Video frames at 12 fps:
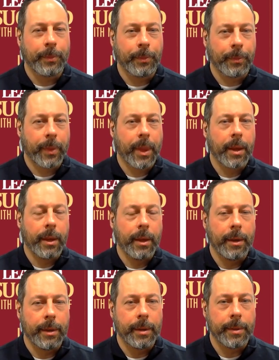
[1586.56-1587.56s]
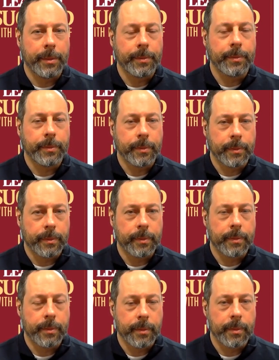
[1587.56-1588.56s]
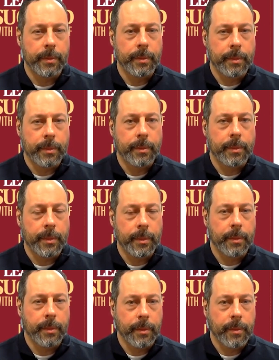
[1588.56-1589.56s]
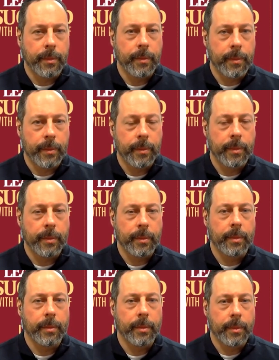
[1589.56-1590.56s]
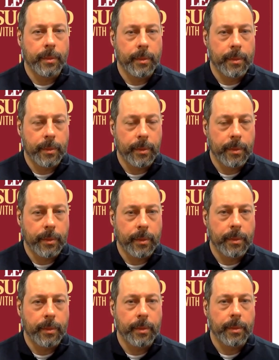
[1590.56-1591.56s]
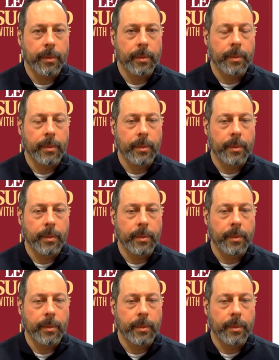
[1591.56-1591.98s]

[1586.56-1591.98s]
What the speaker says: This person isn't speaking.